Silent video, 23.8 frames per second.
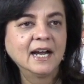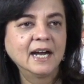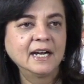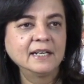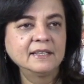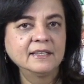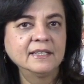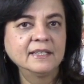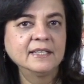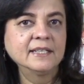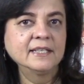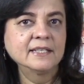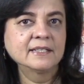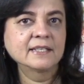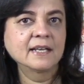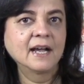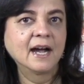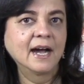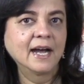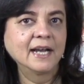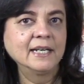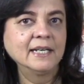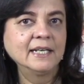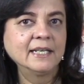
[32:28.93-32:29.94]
I think it's
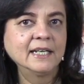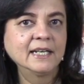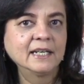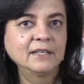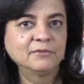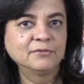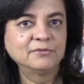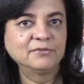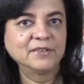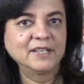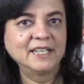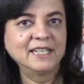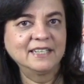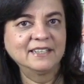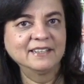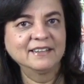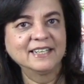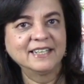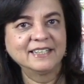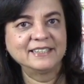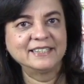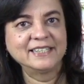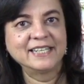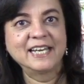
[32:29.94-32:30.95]
highly unfair
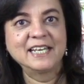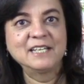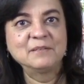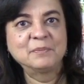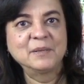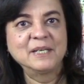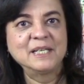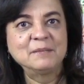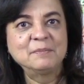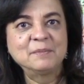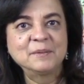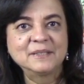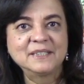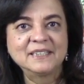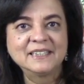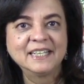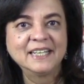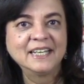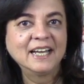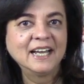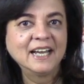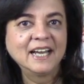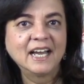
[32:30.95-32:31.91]
that gay people